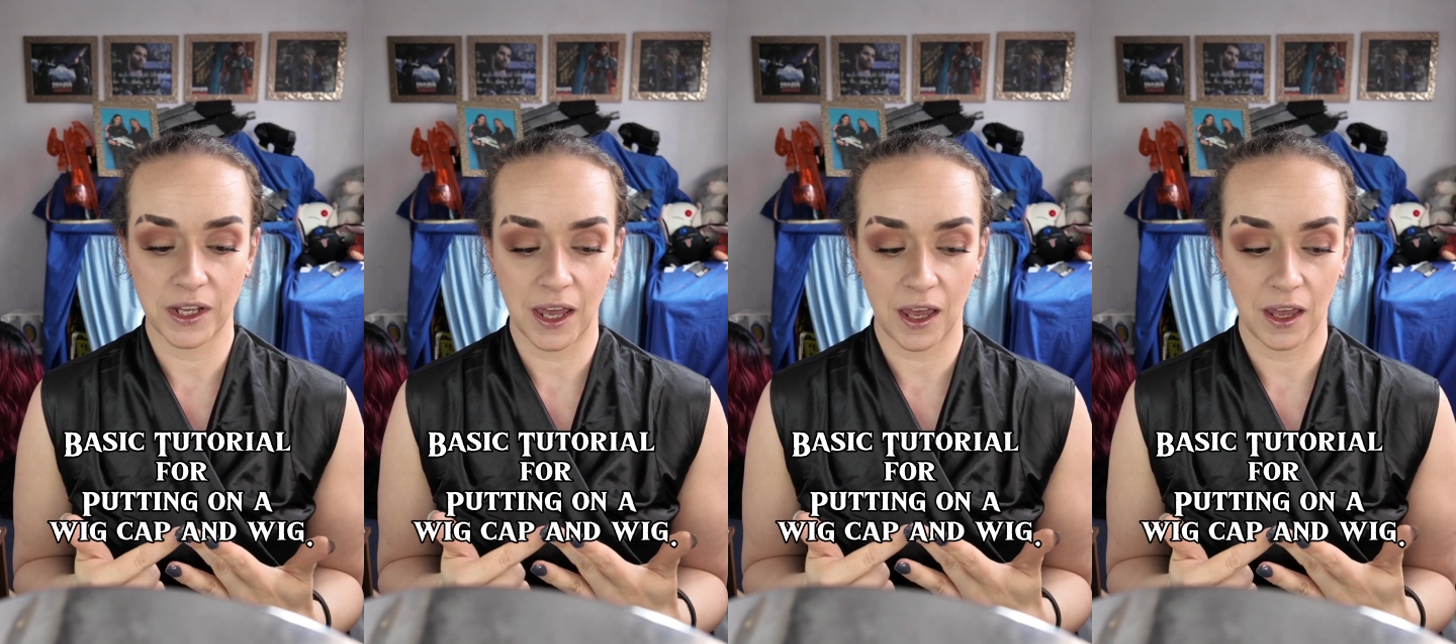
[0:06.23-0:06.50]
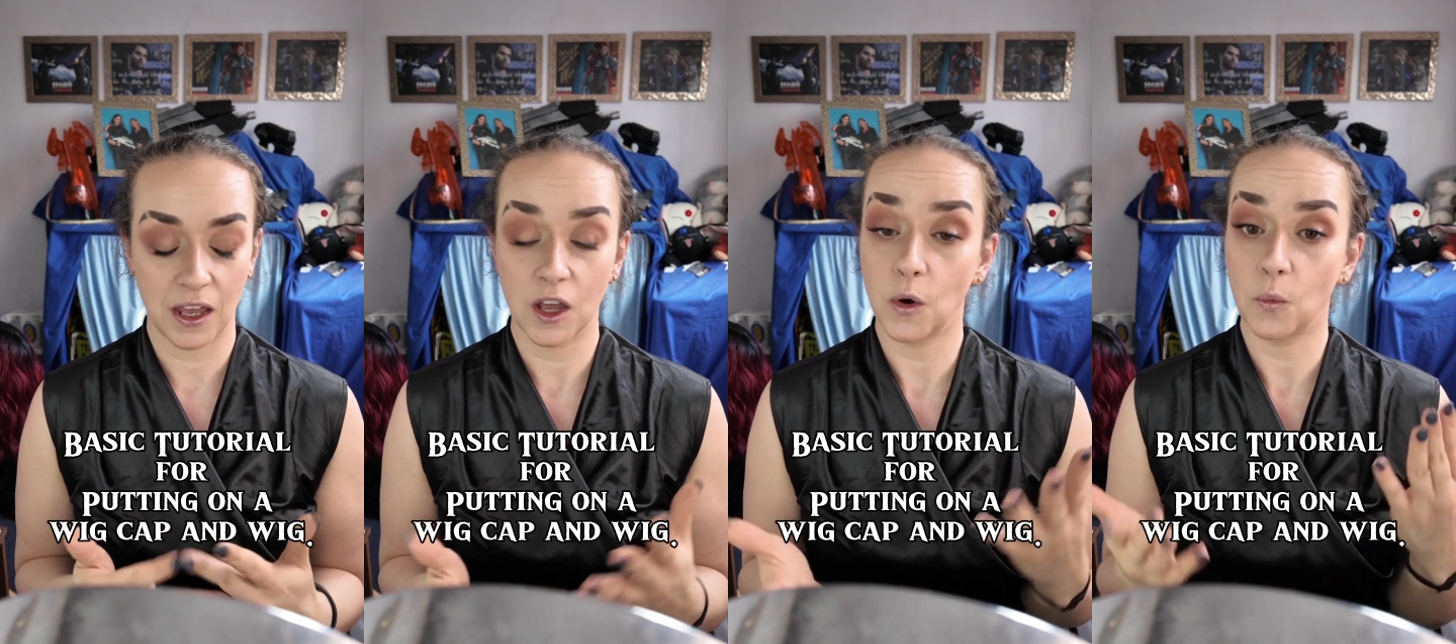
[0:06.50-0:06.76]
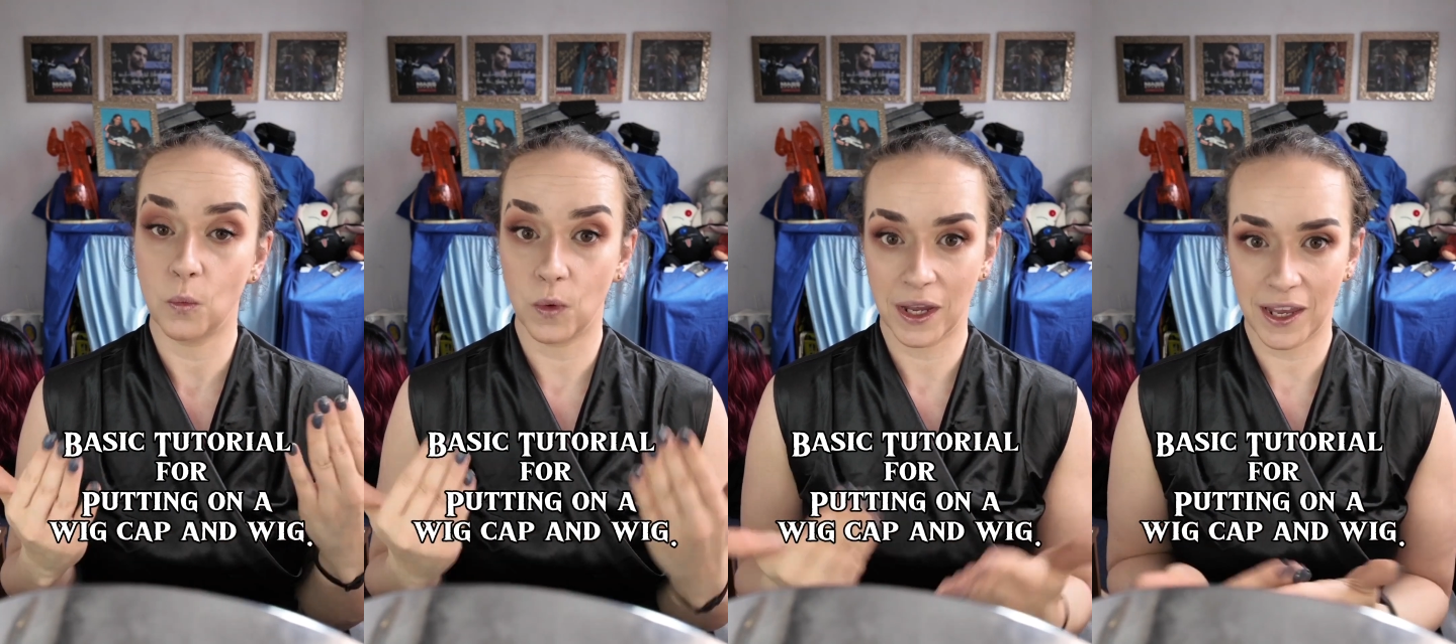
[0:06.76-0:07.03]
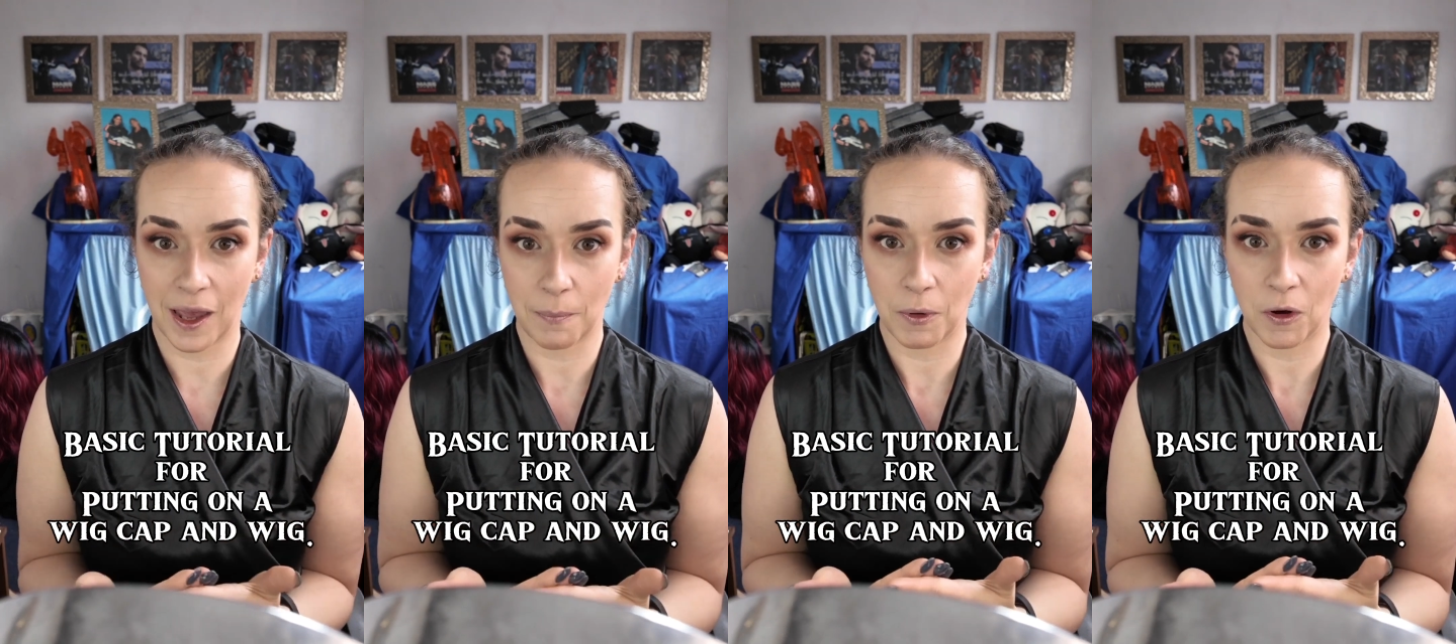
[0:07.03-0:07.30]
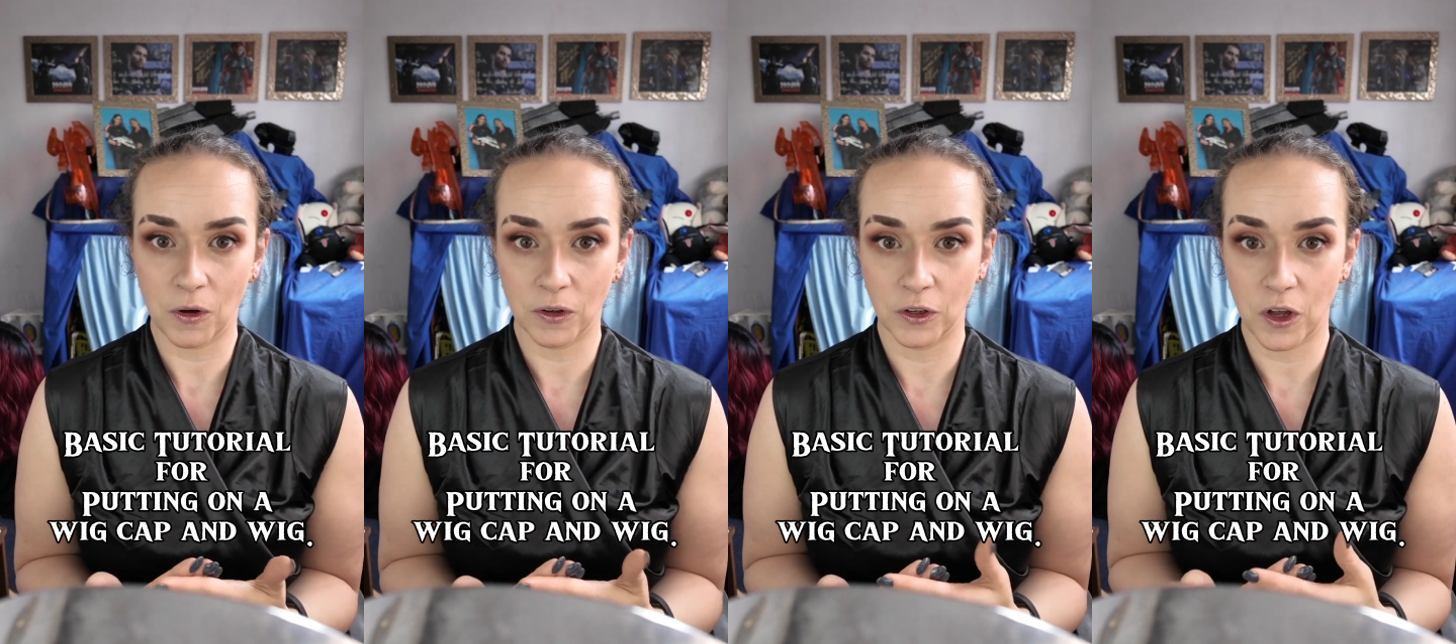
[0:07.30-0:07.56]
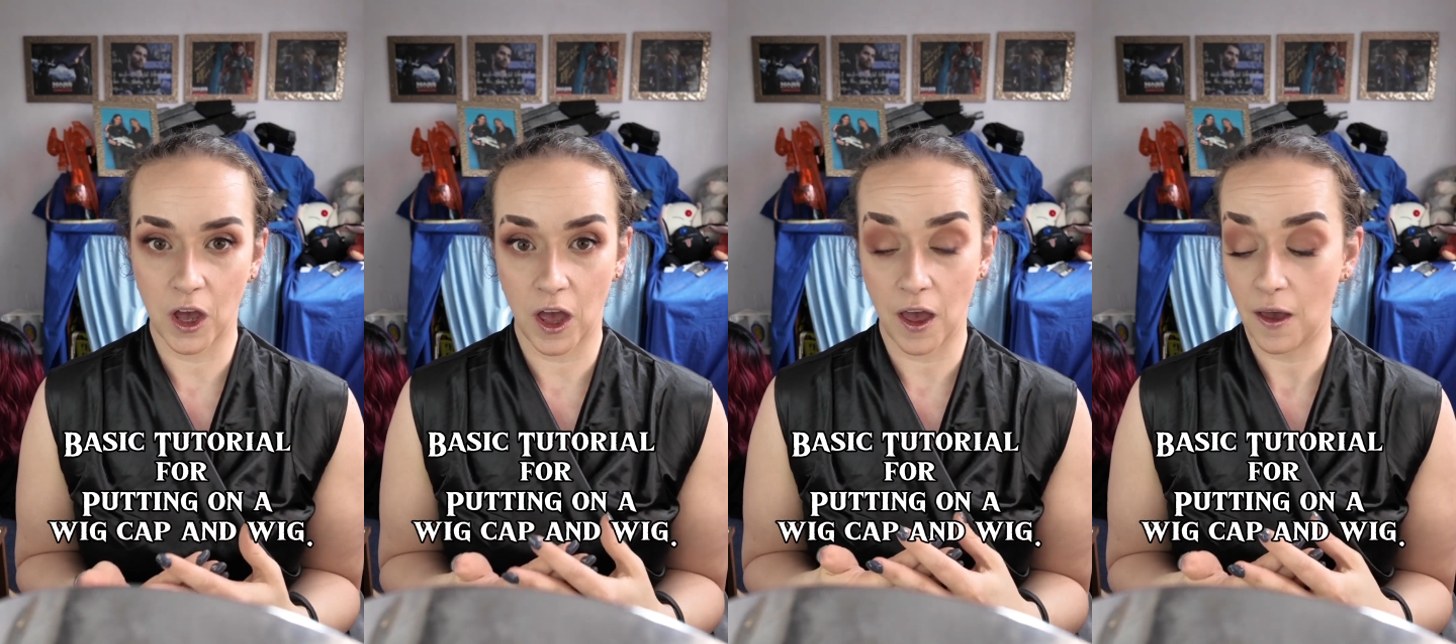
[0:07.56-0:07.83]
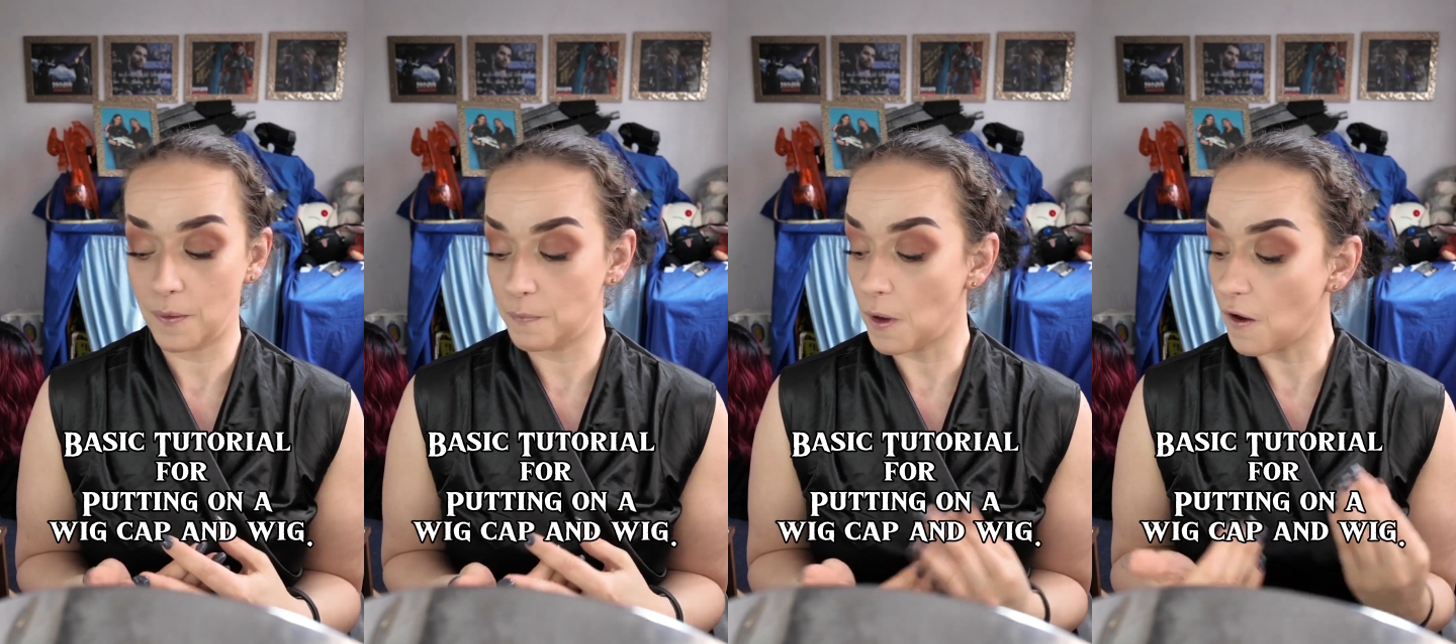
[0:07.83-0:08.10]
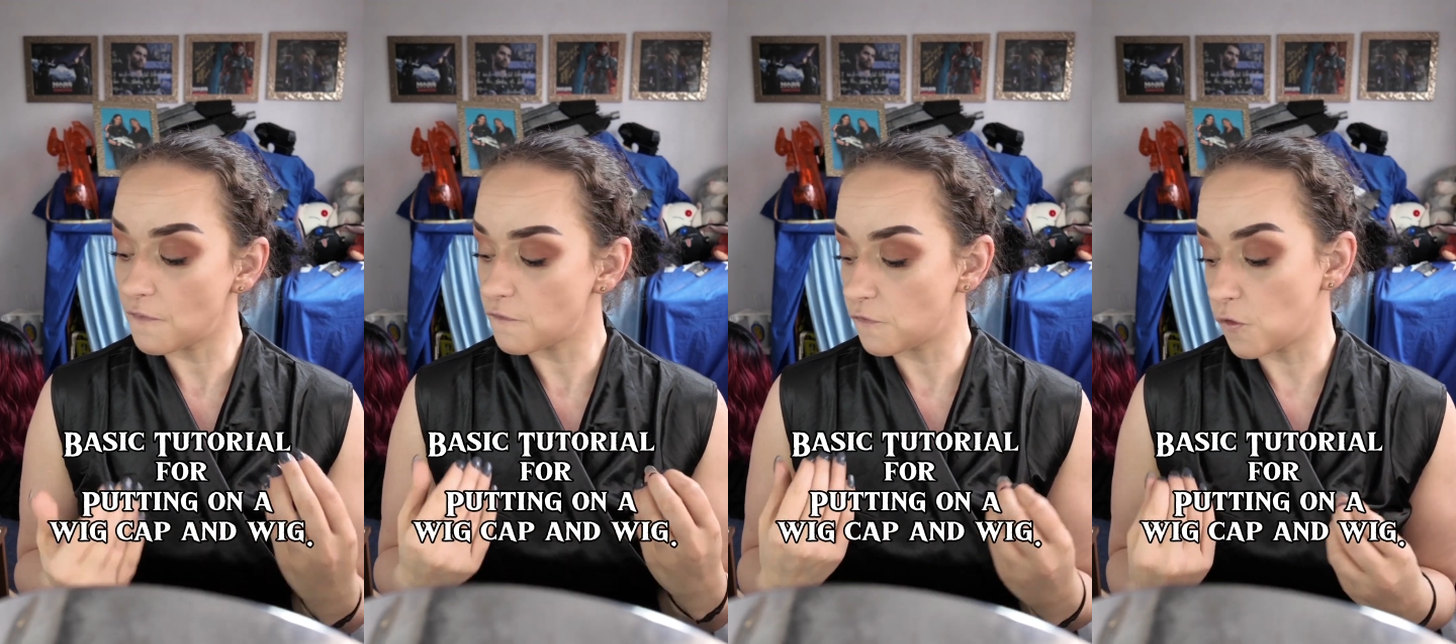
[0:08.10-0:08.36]
a wig cap on
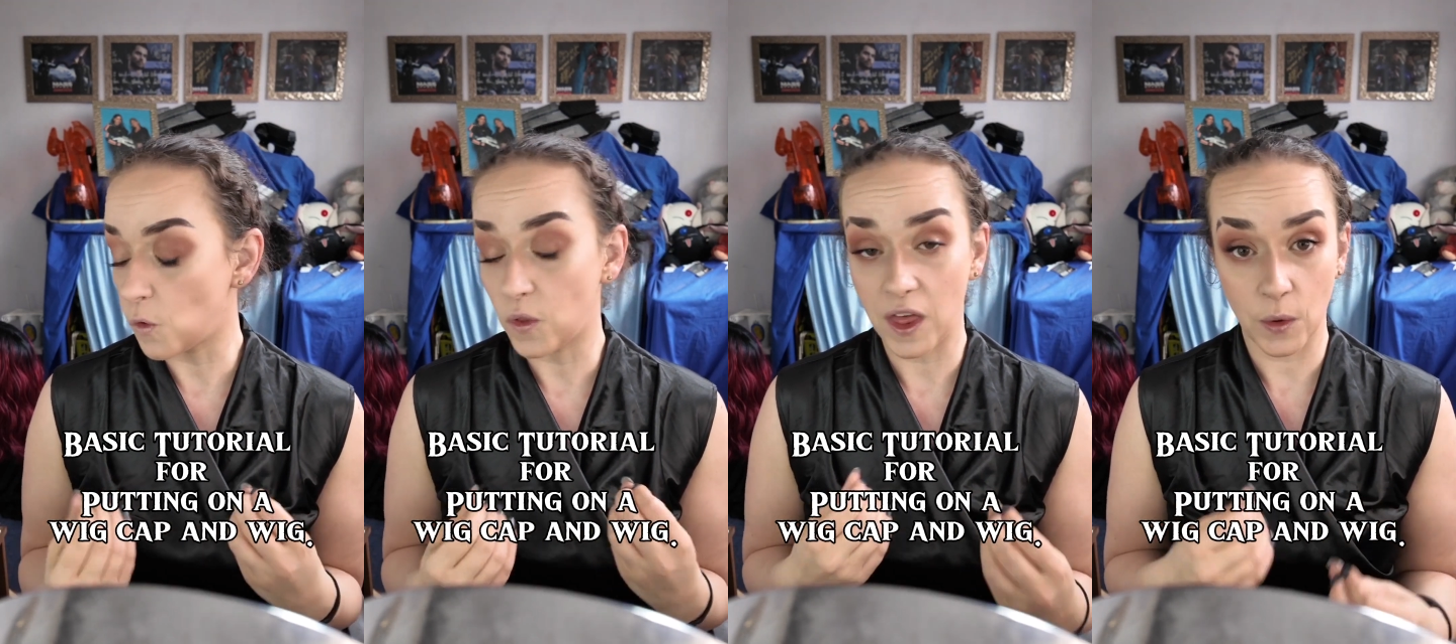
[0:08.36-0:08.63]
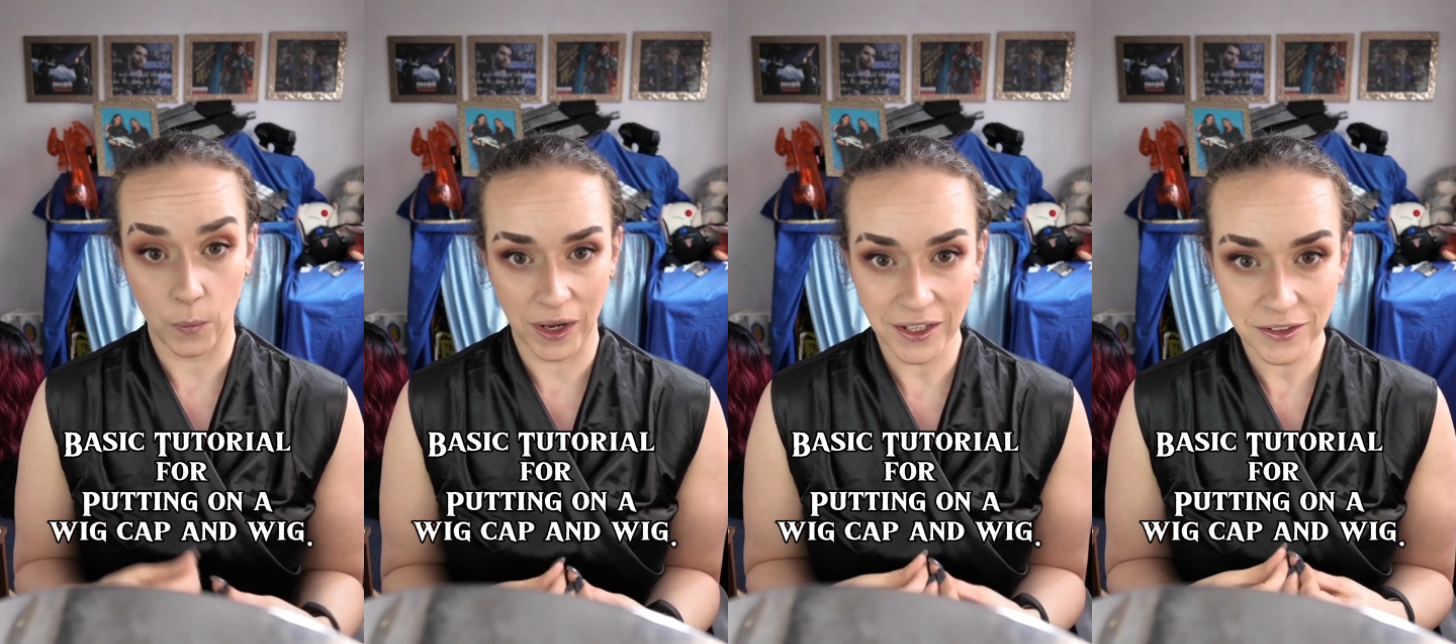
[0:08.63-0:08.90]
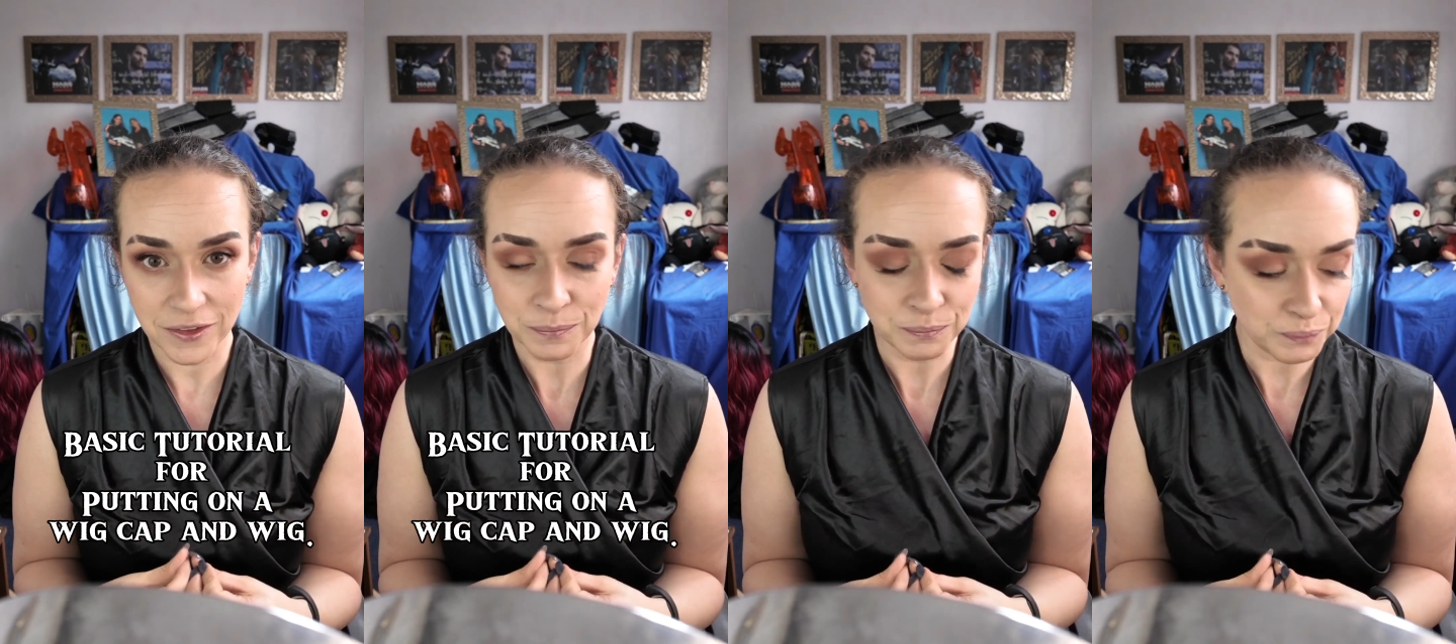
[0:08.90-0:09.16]
for their wigs.